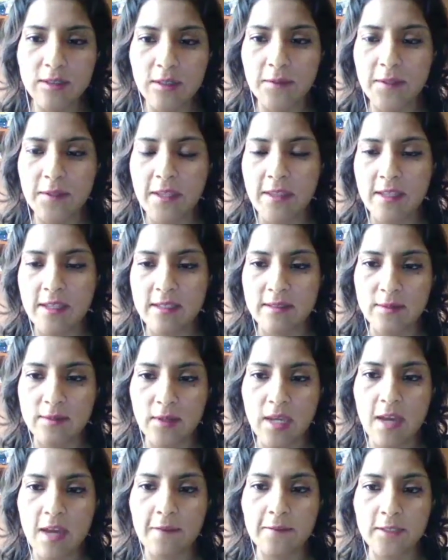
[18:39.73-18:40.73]
of the things
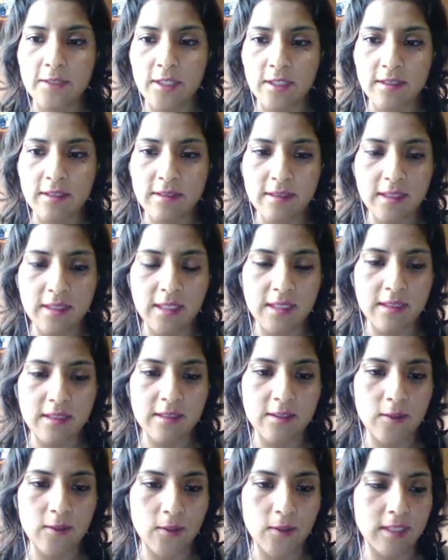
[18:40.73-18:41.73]
we have done
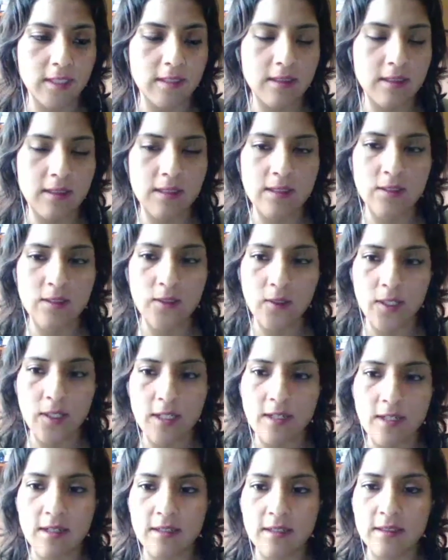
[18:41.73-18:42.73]
during these 2
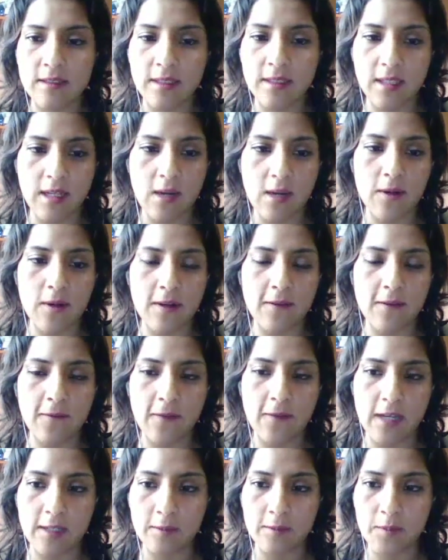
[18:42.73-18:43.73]
years in our
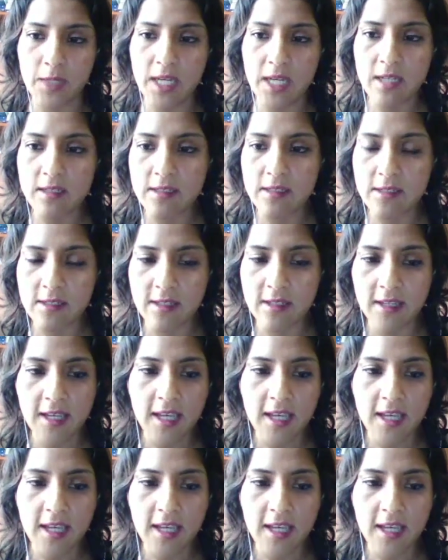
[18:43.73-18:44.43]
fan page.